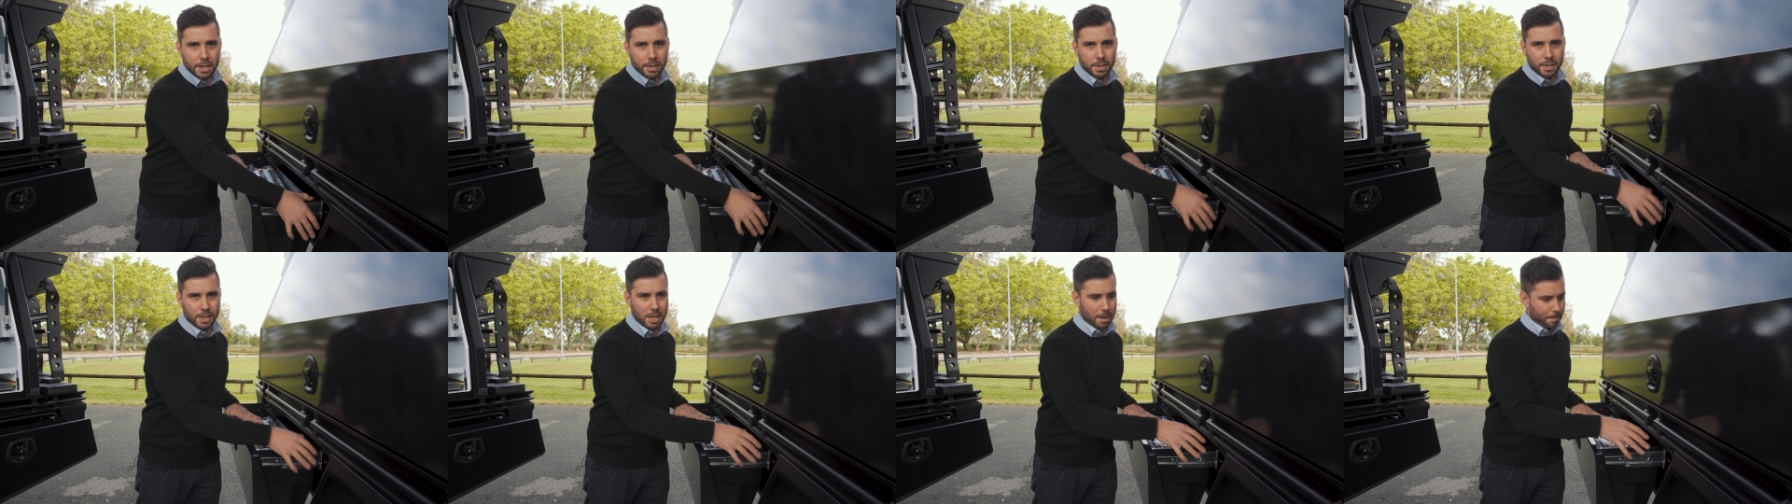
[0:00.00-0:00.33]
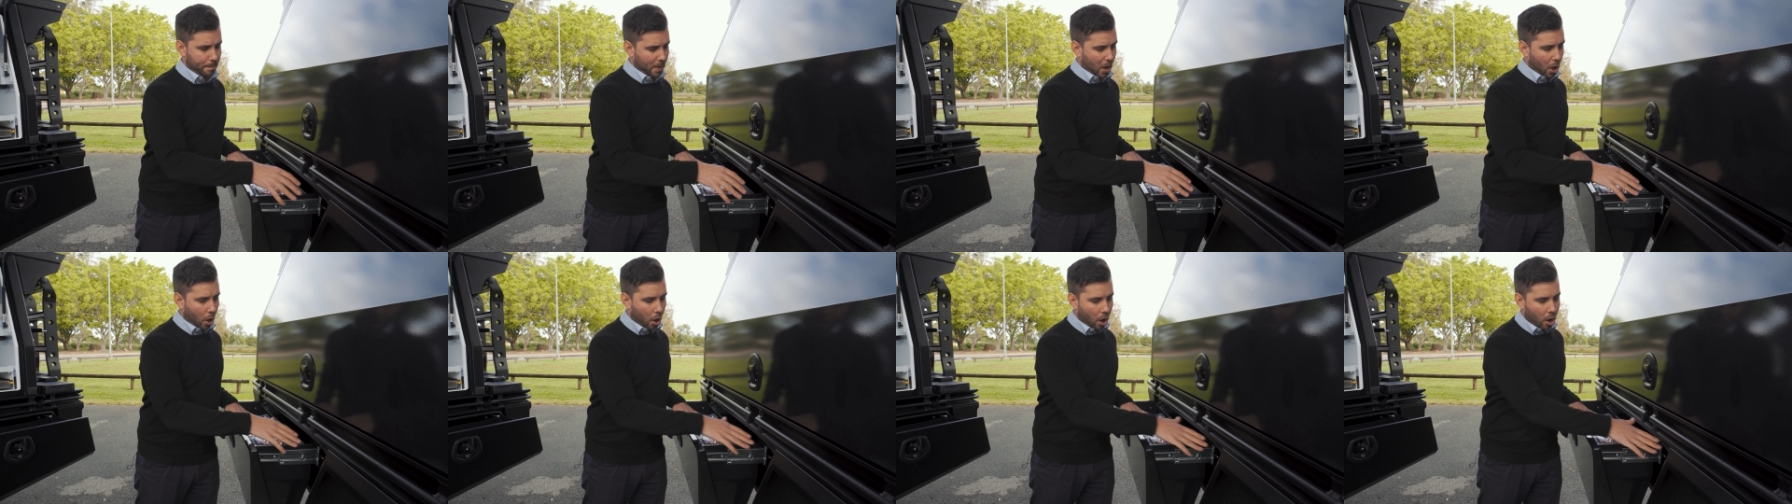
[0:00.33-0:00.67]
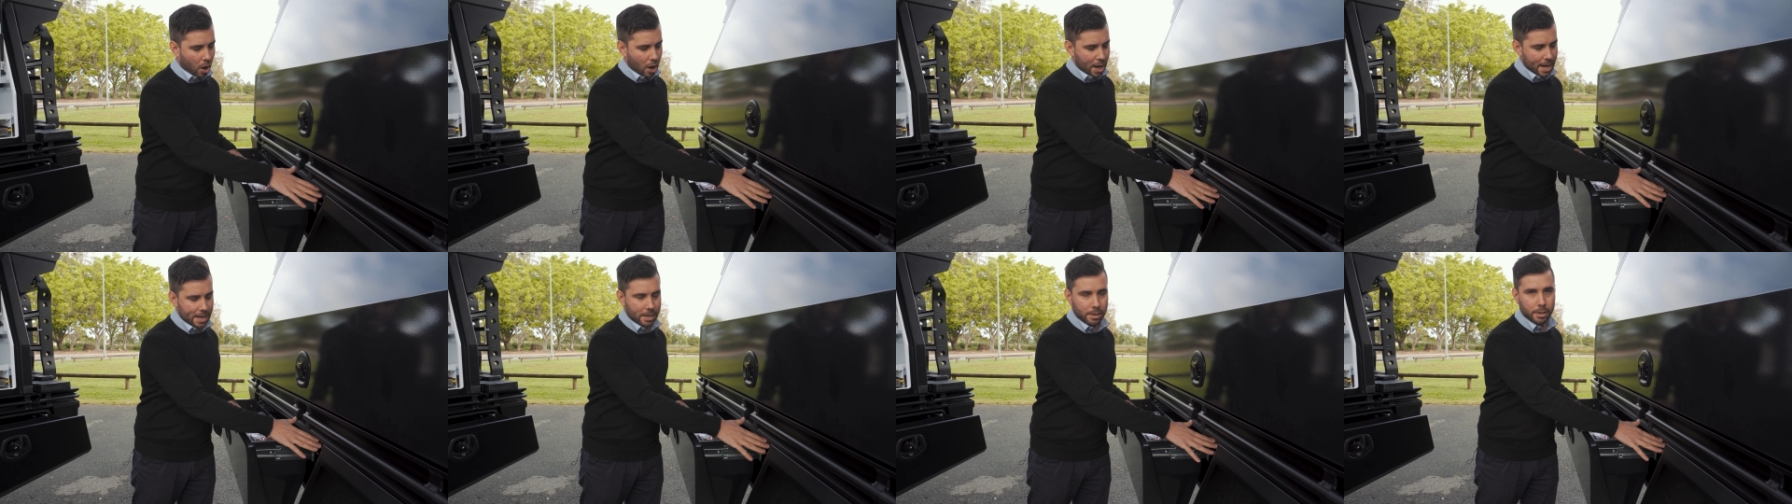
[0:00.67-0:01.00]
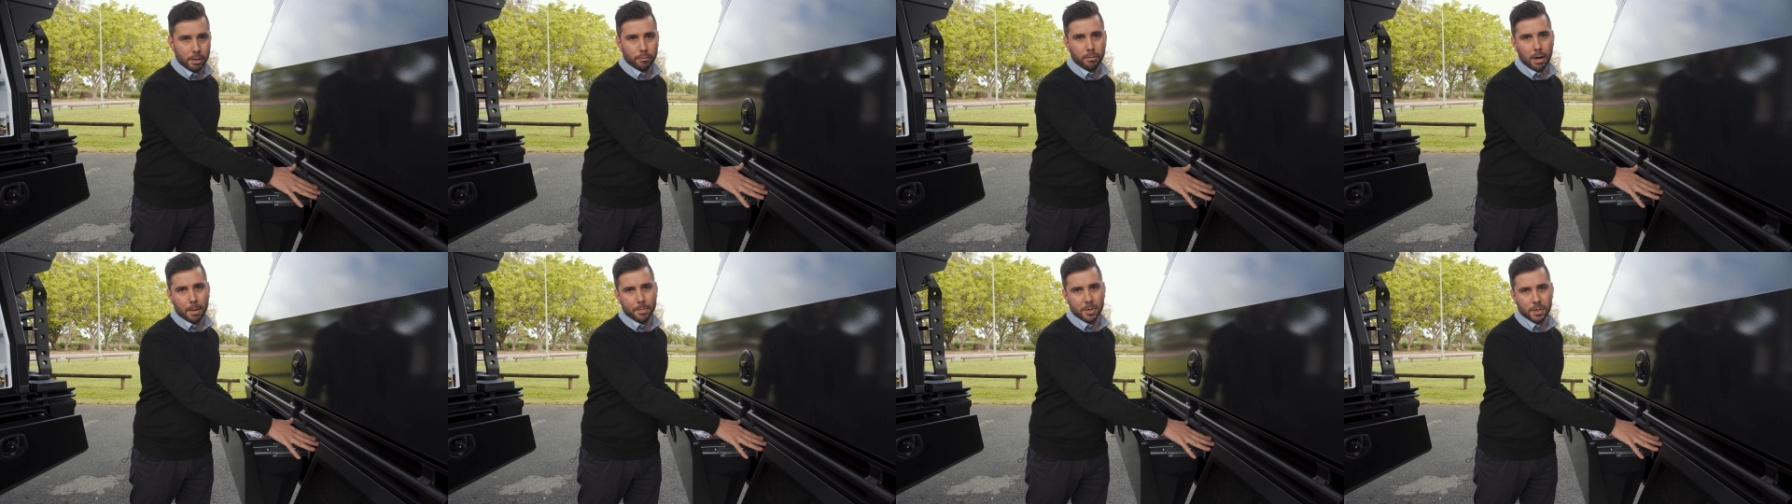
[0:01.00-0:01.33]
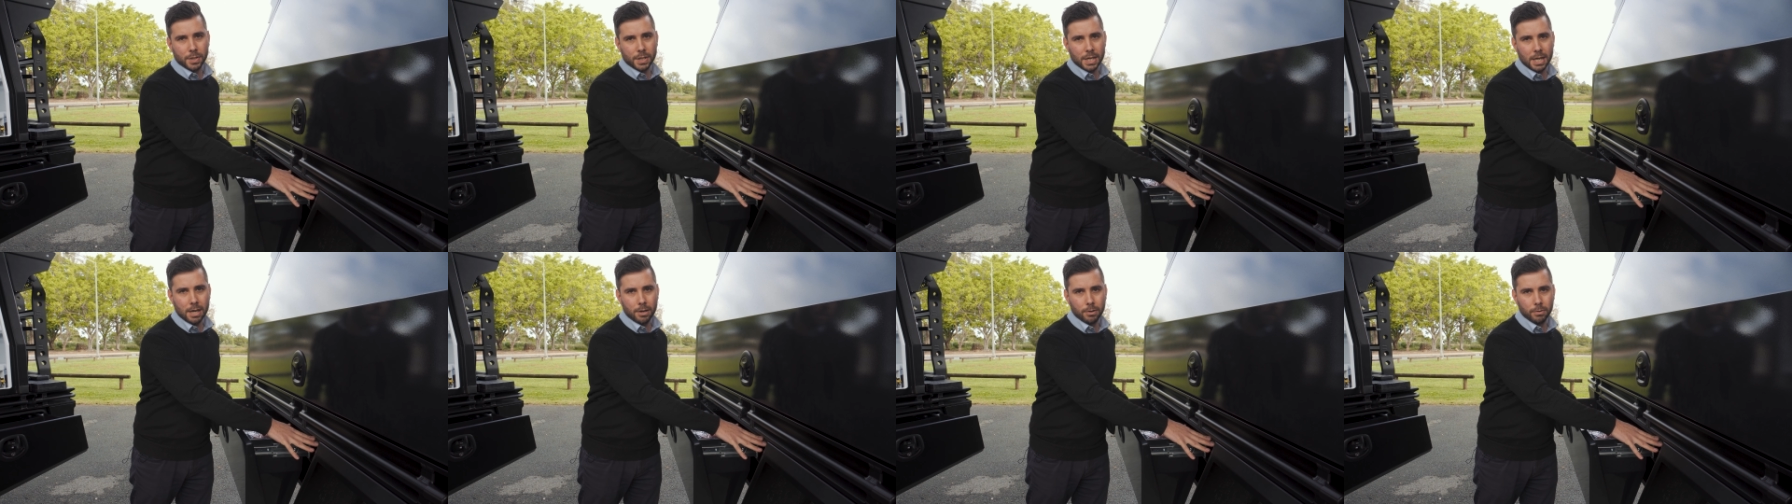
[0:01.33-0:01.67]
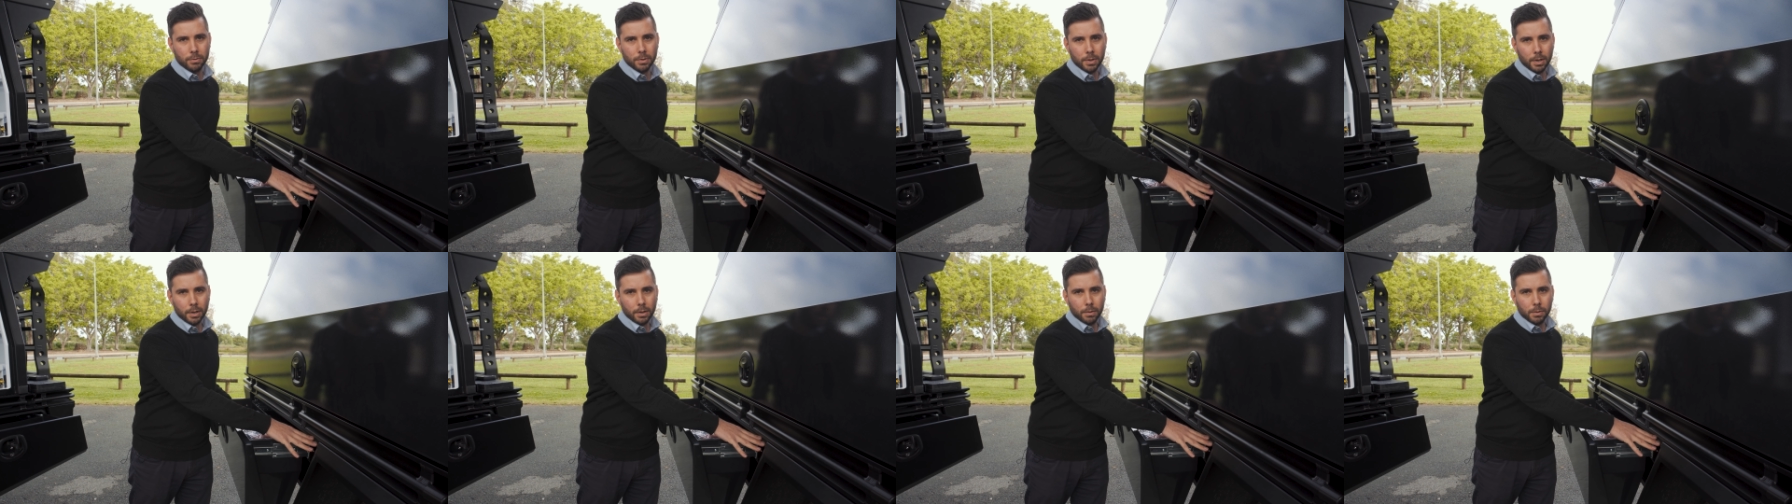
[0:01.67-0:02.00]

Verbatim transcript: sit behind the rubber seal,